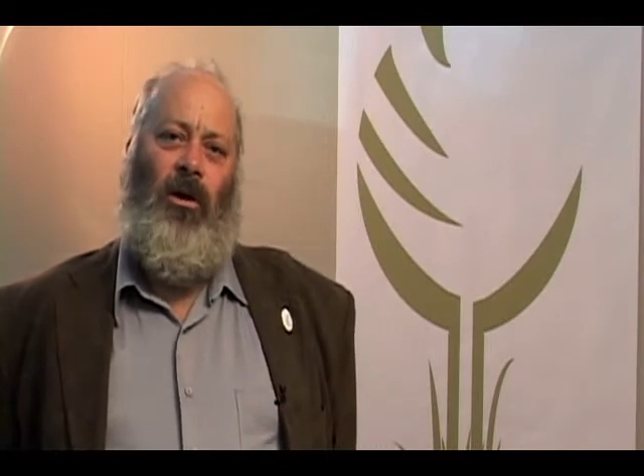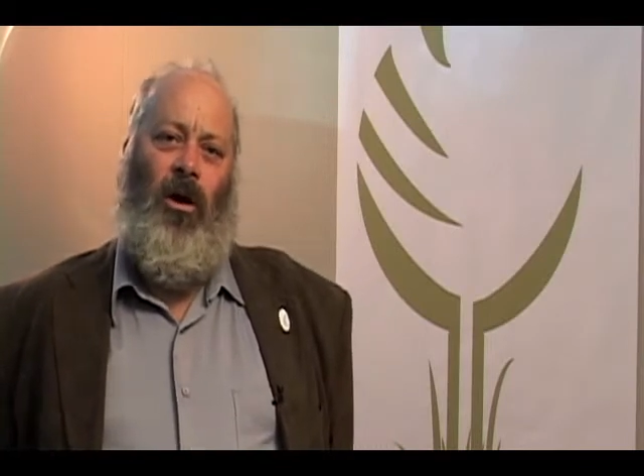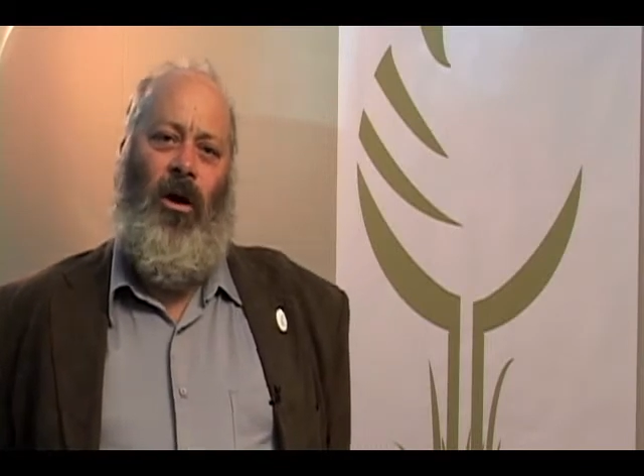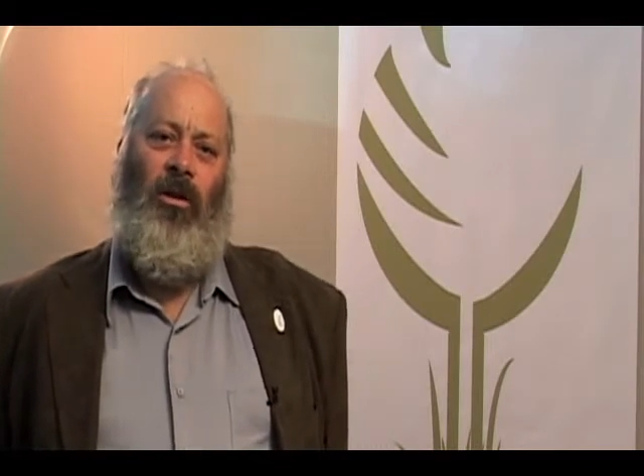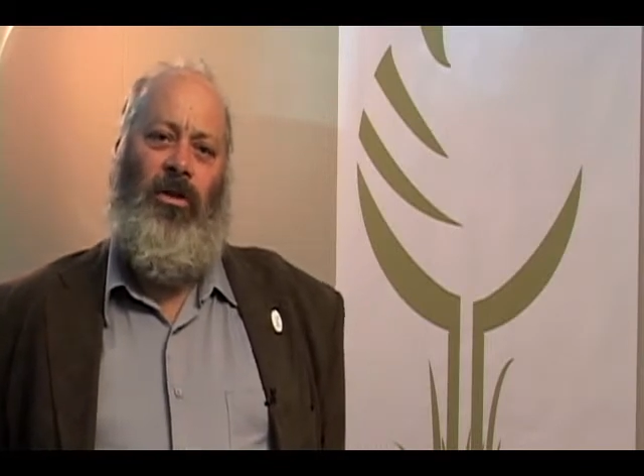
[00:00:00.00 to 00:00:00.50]

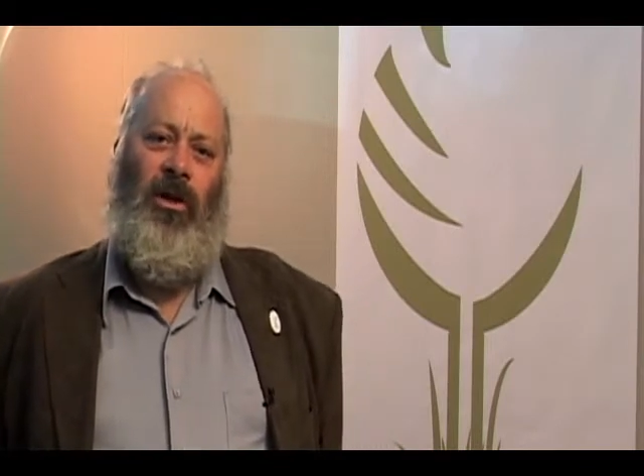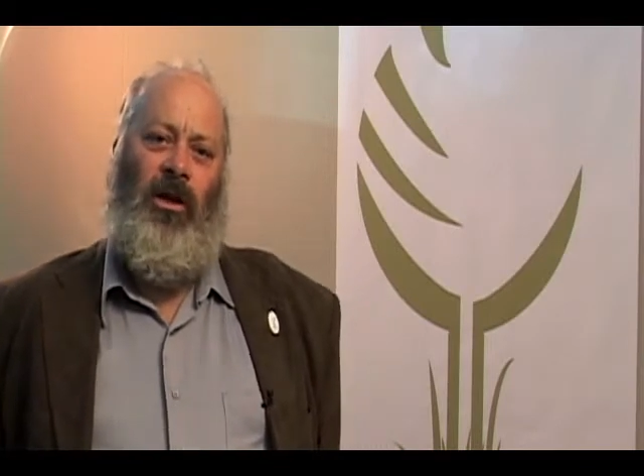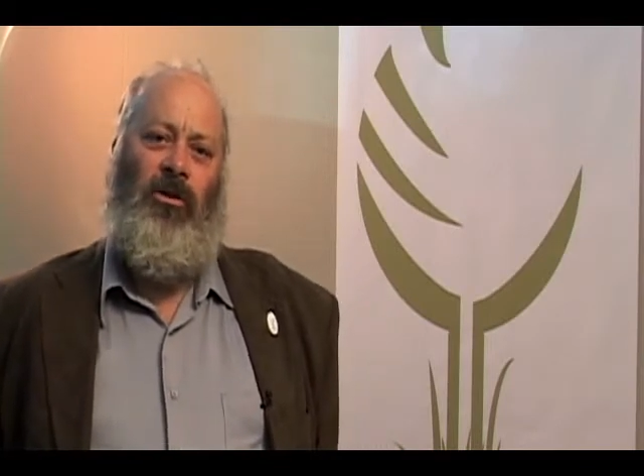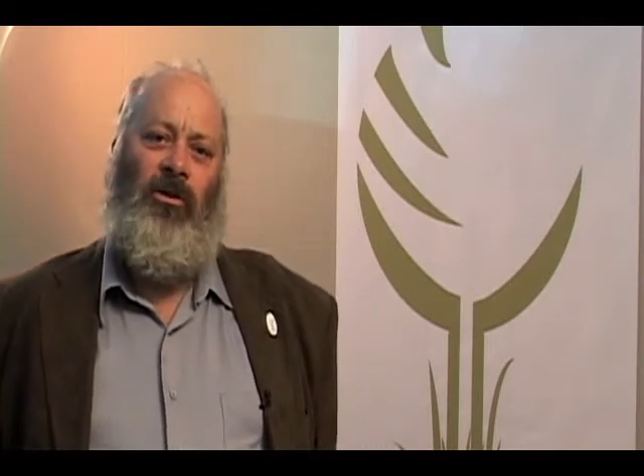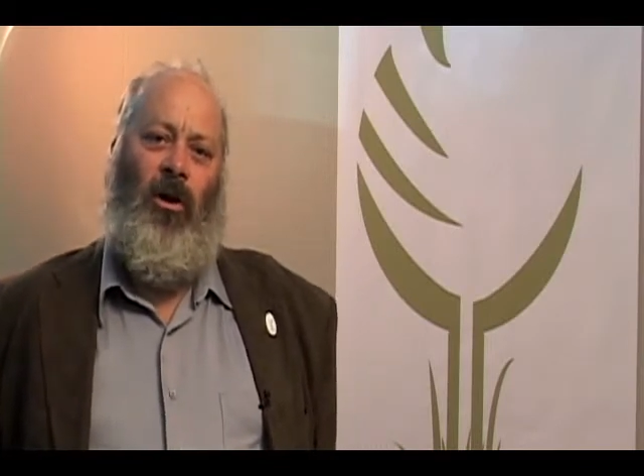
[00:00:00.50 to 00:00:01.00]
all
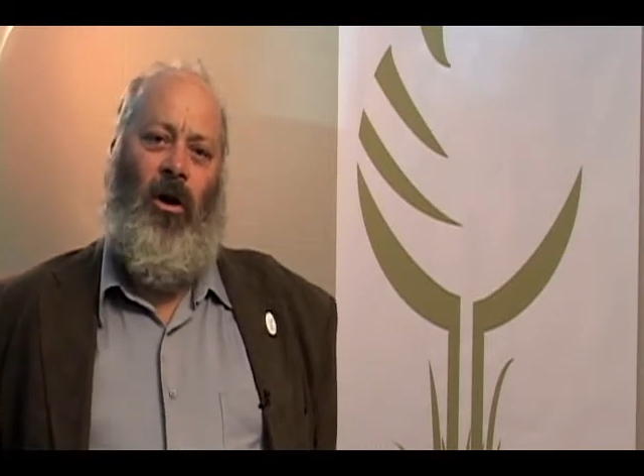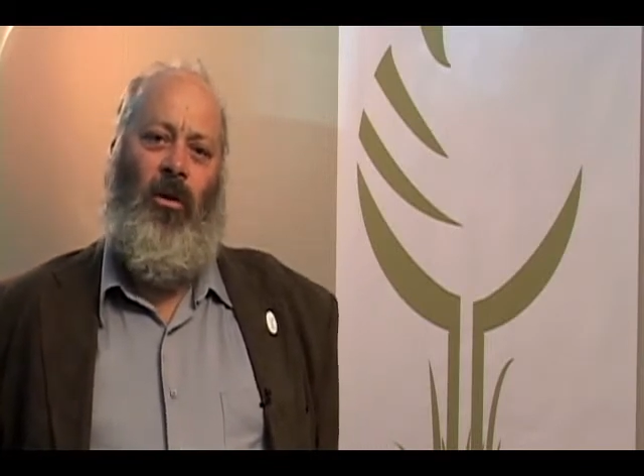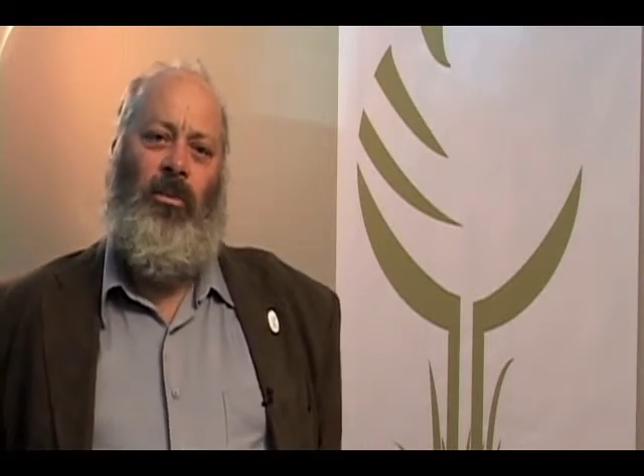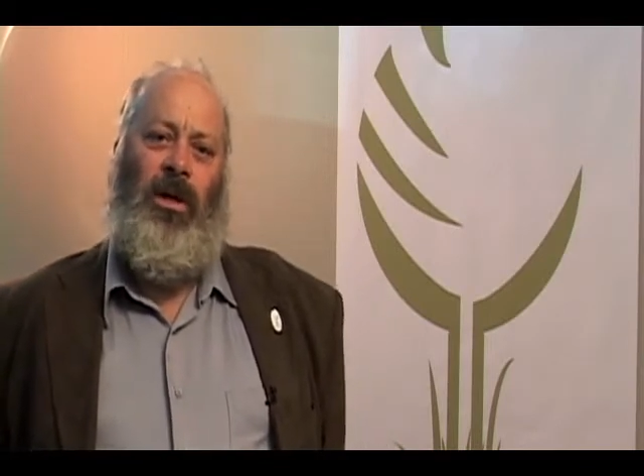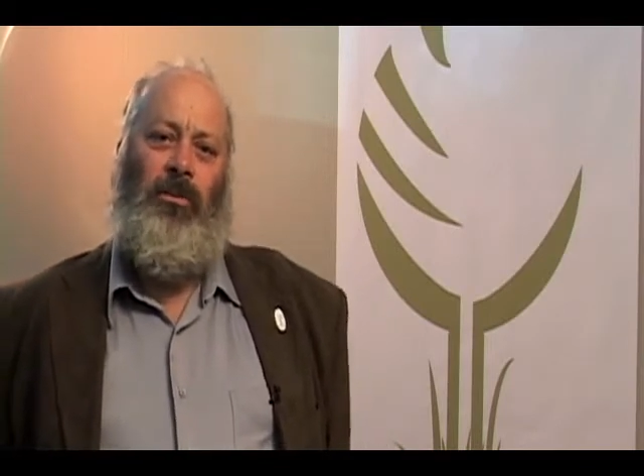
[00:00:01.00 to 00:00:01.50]
things to
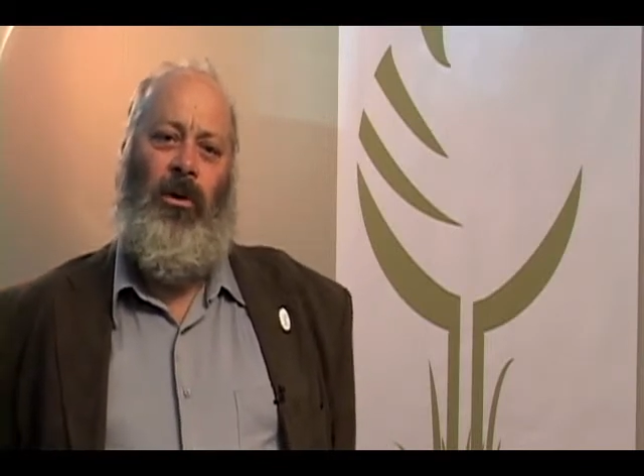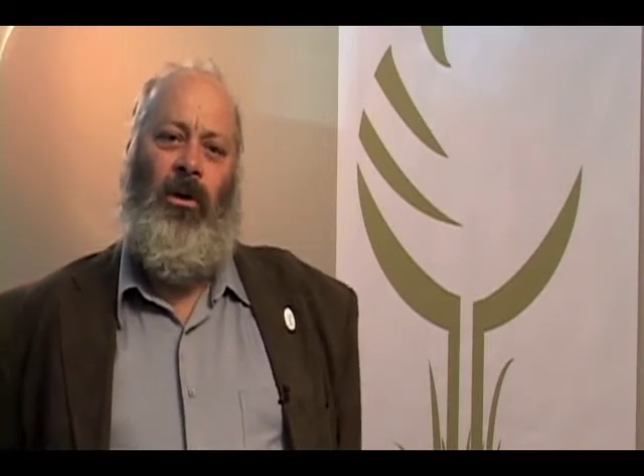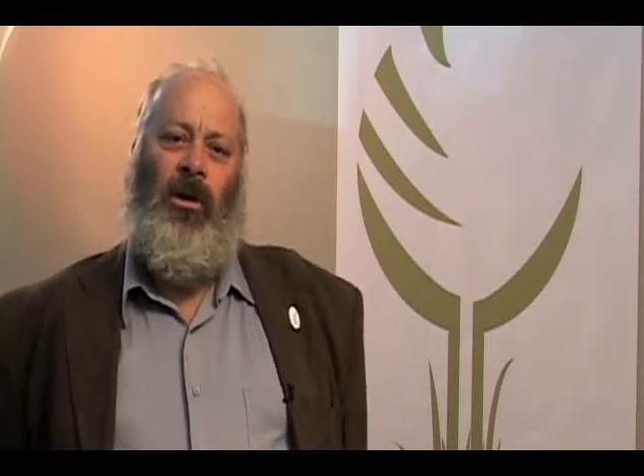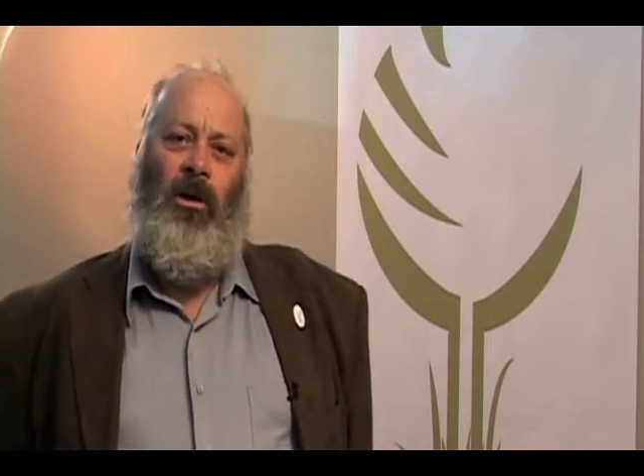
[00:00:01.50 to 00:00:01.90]
all people.